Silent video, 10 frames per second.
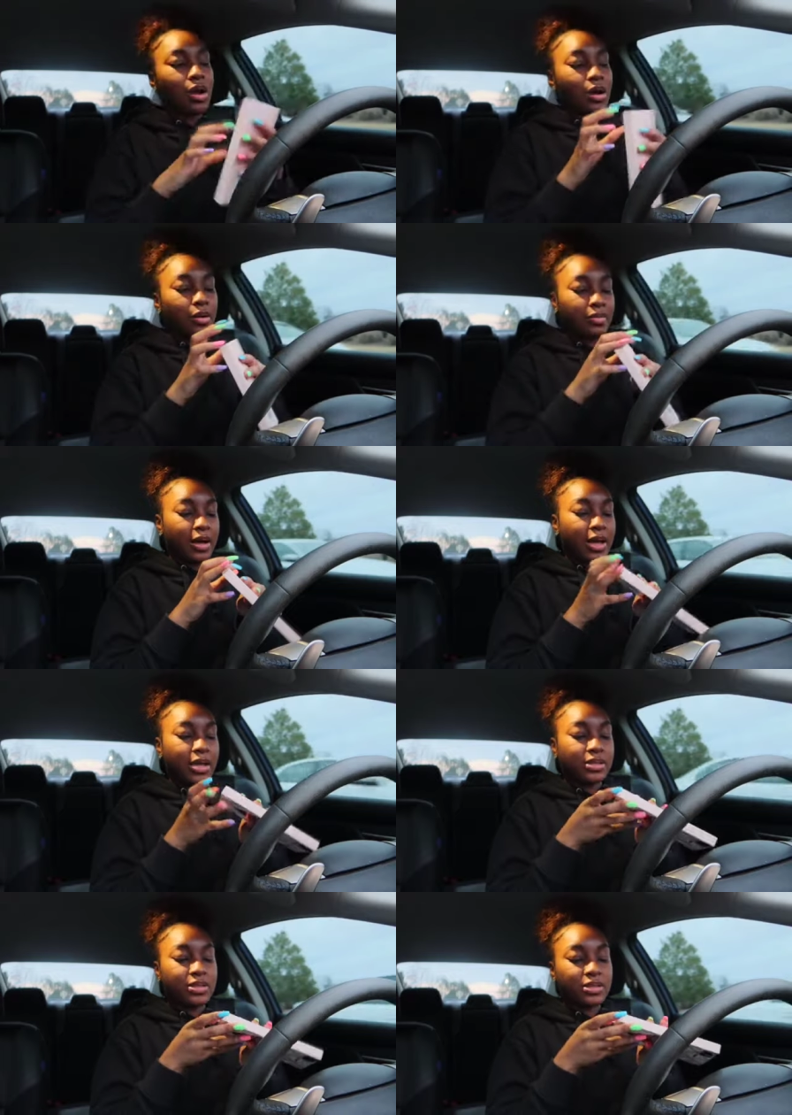All
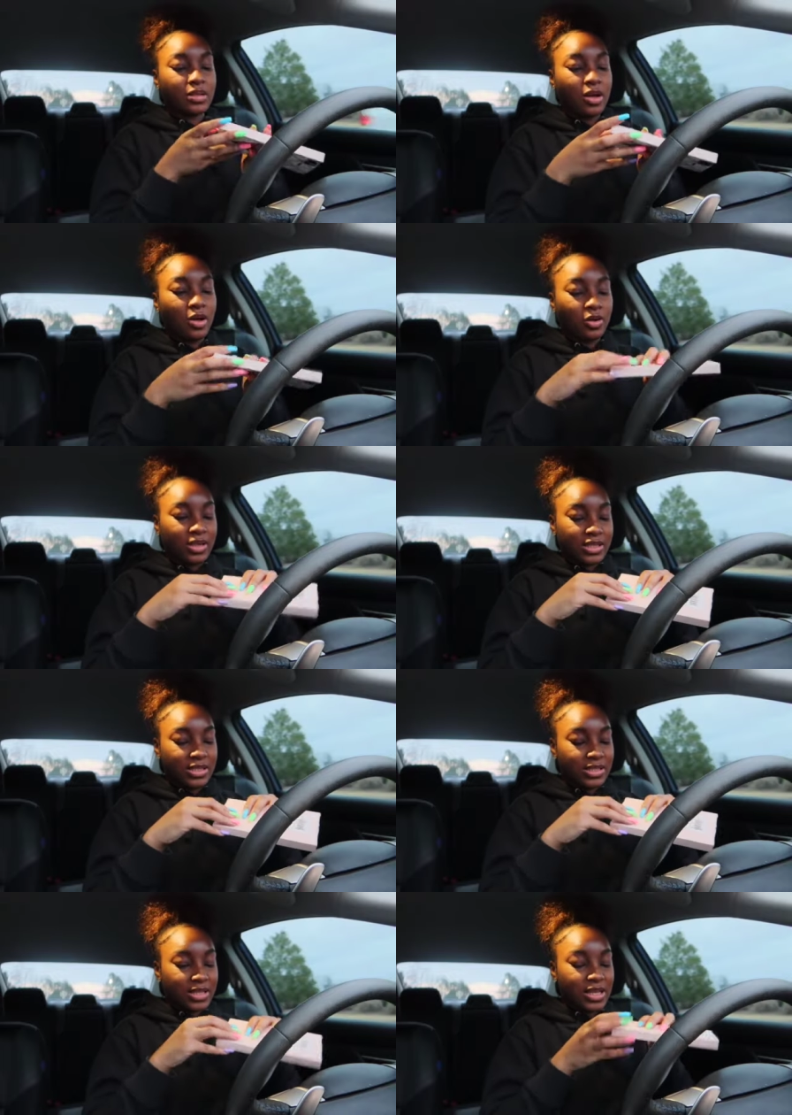right, so let's
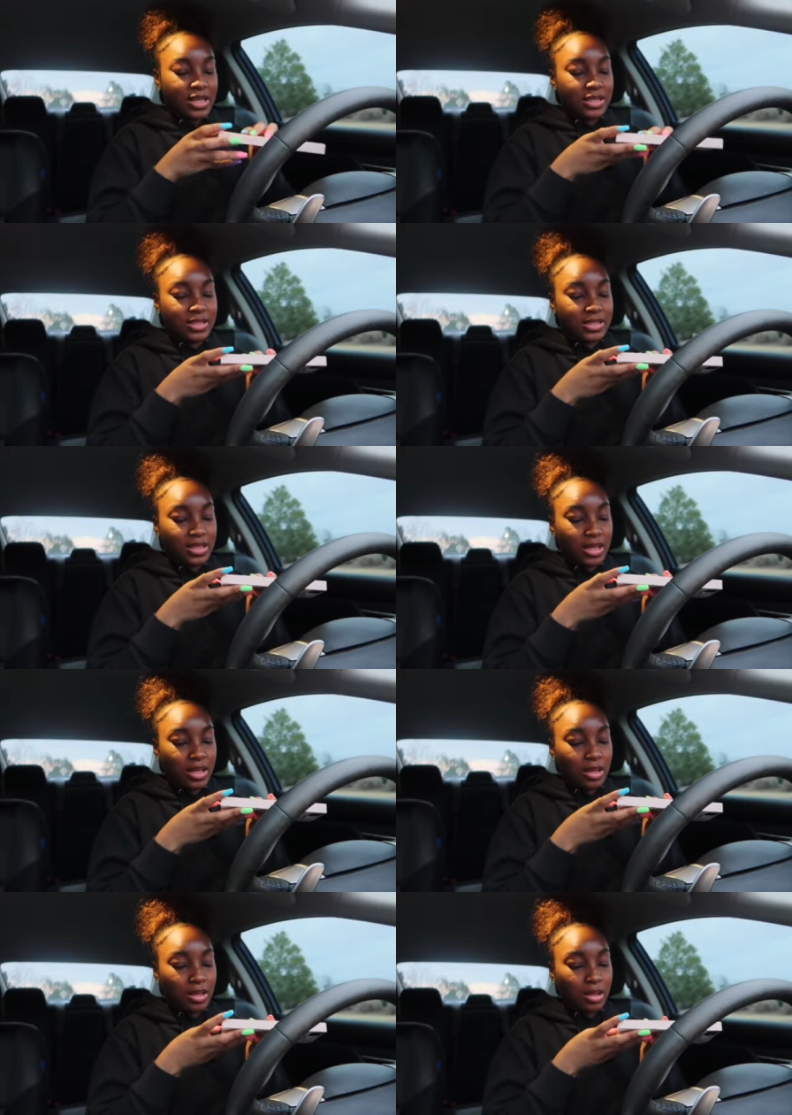see.